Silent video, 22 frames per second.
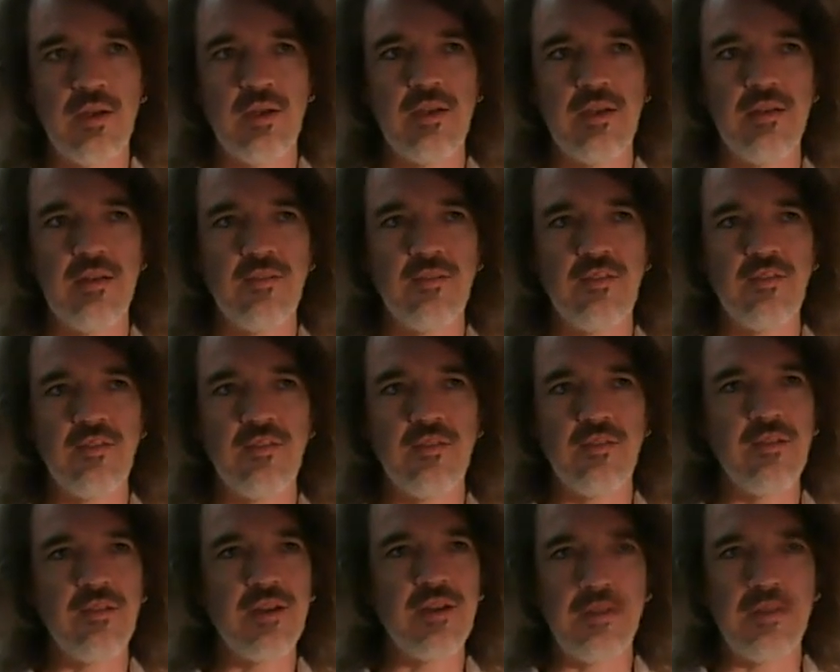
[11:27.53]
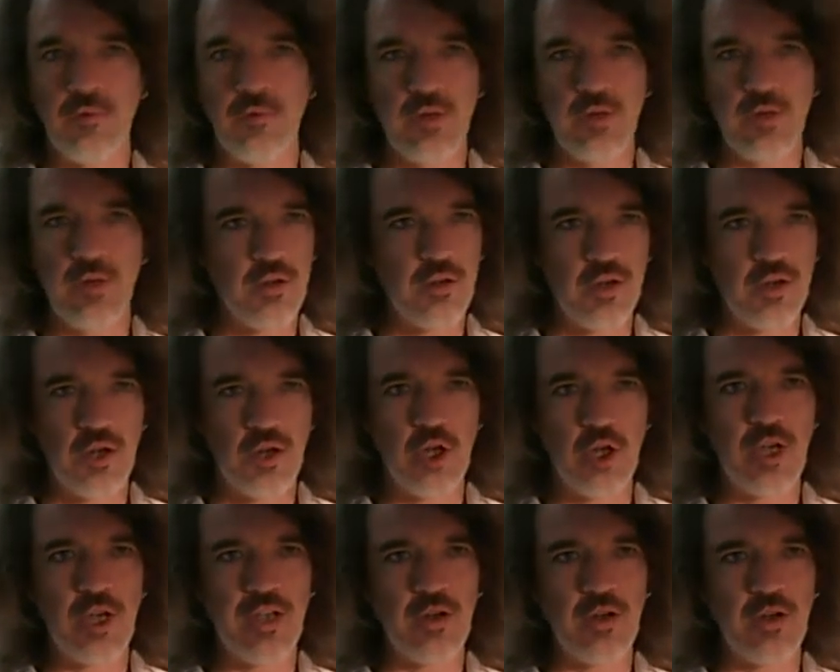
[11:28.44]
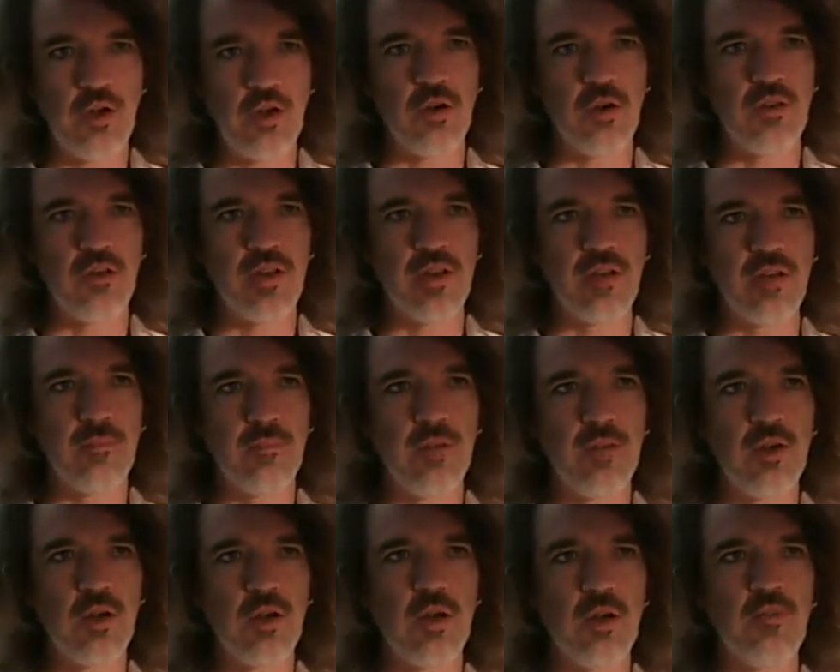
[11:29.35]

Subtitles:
it's not really going to change all that much.